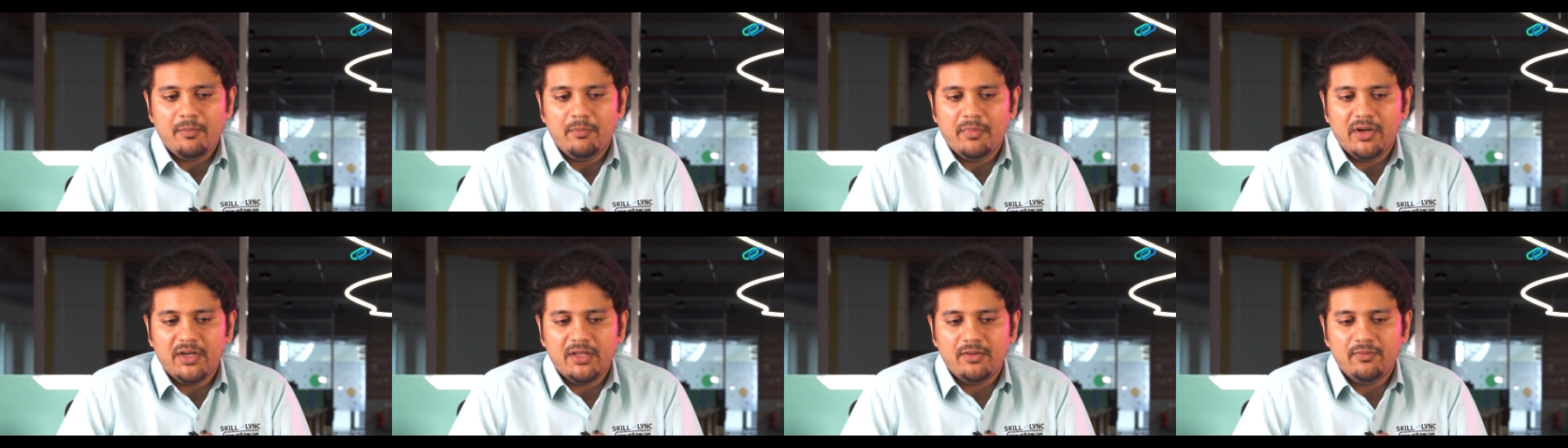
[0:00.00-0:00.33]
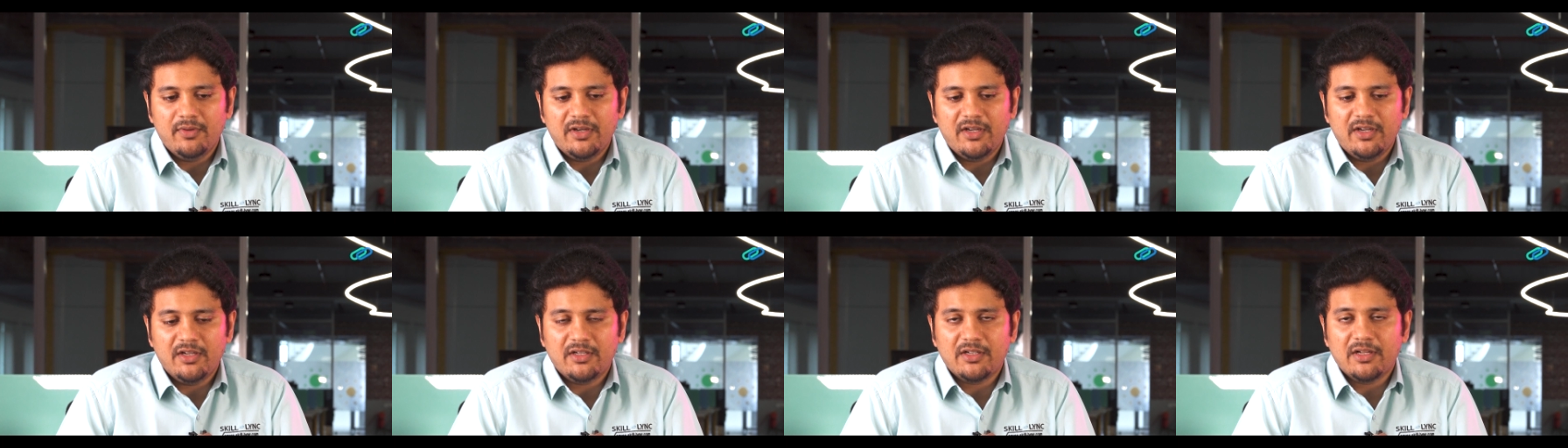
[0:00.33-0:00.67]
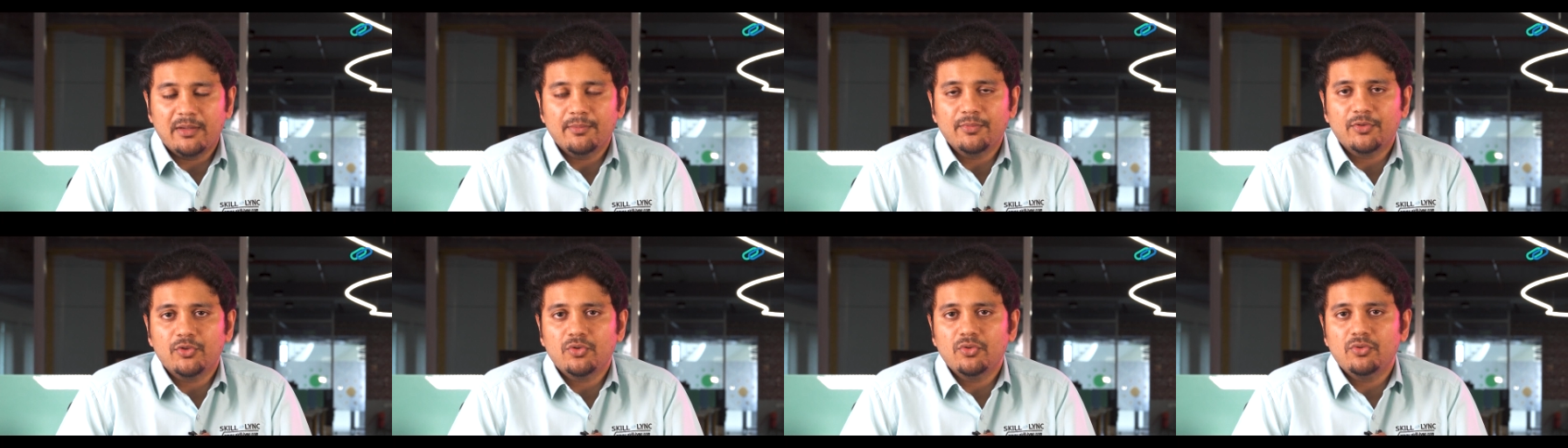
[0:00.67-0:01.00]
But when it
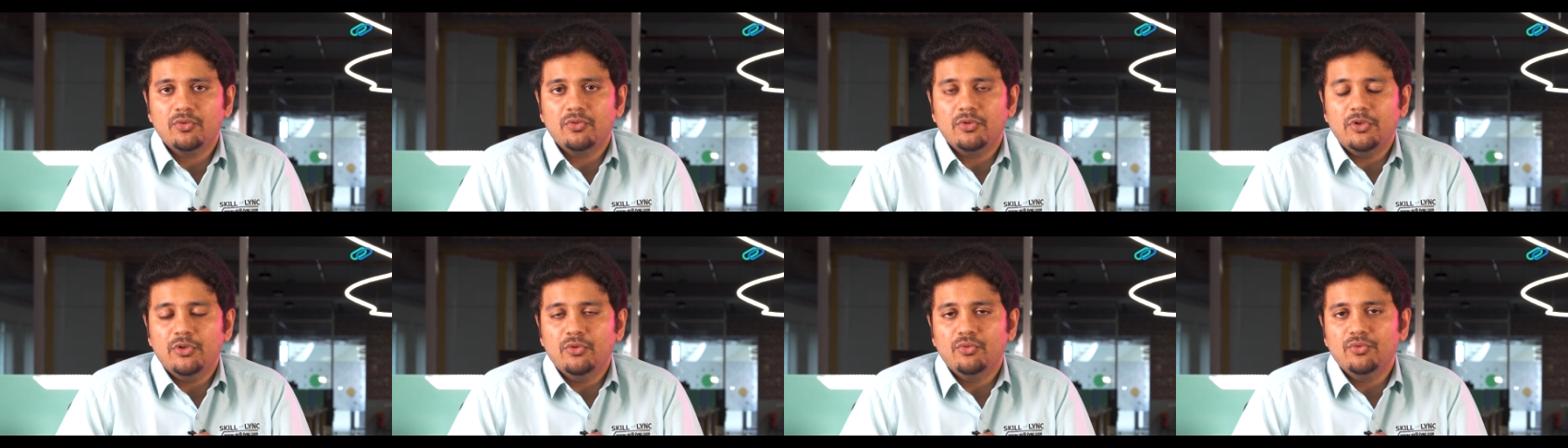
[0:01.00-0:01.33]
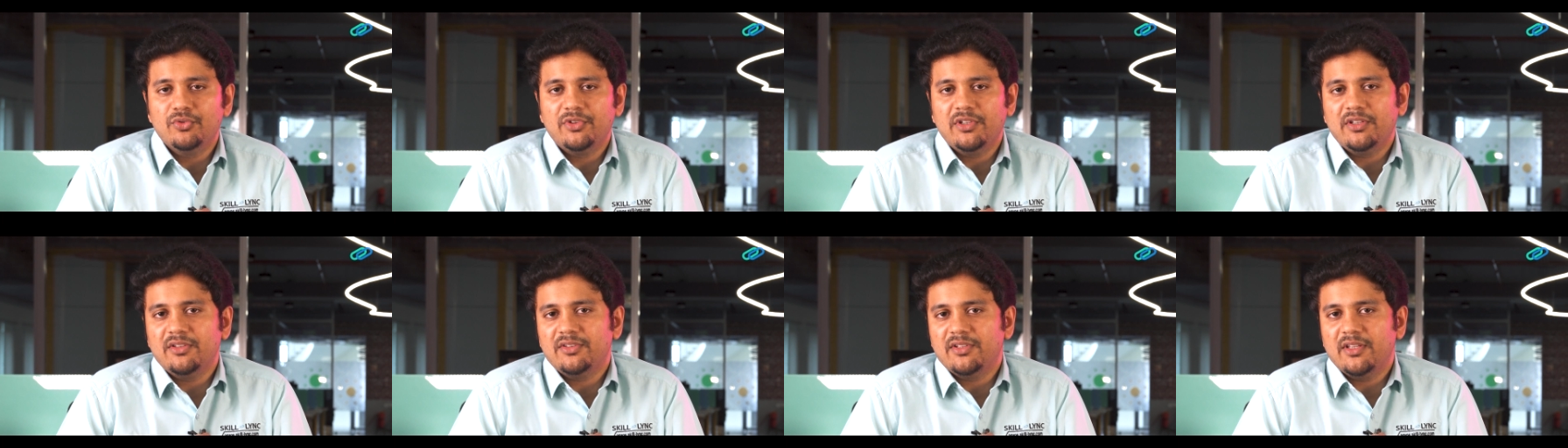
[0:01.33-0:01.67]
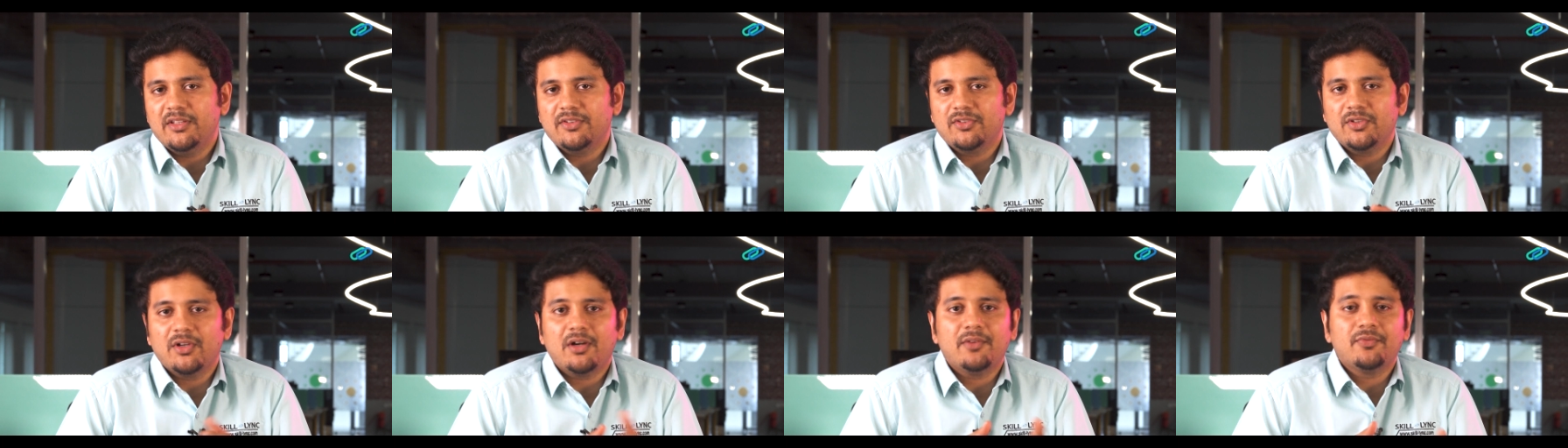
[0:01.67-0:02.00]
comes to using,
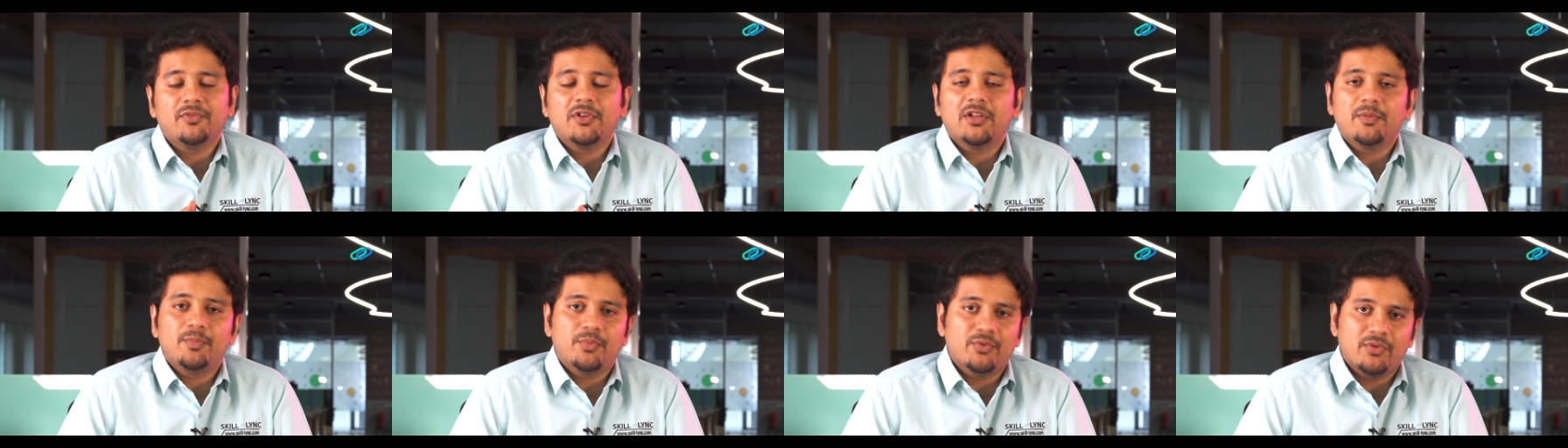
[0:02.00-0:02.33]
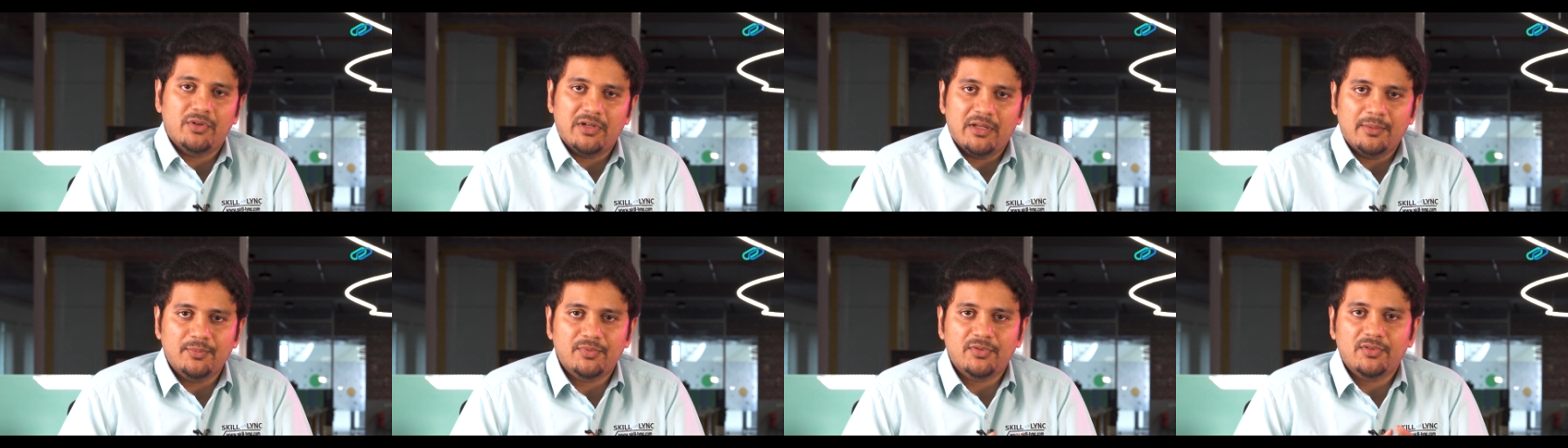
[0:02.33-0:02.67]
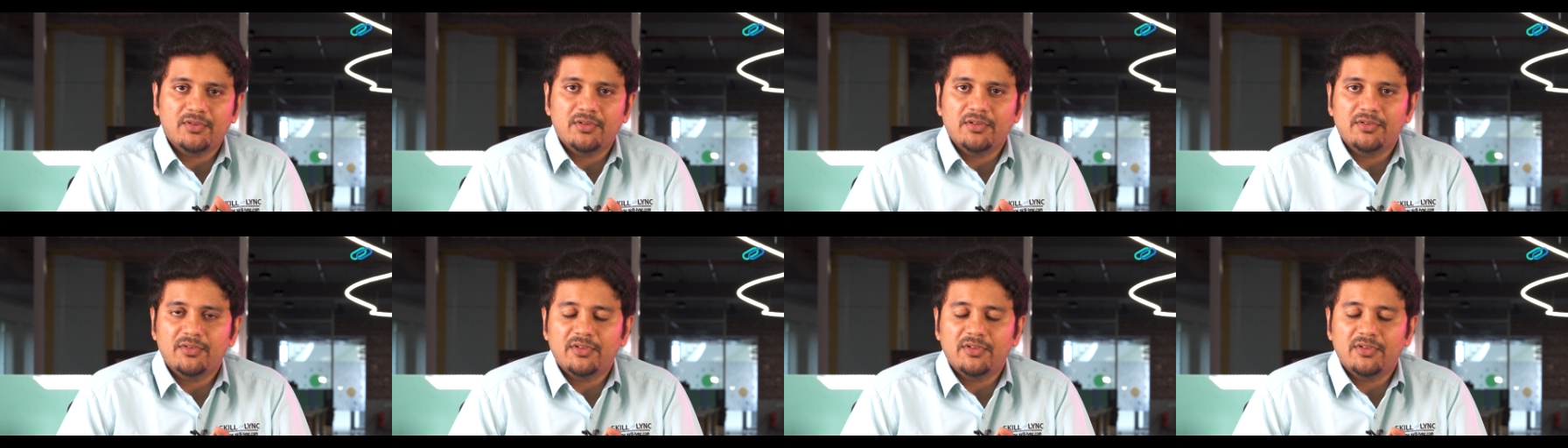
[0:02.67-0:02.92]
say, software programs,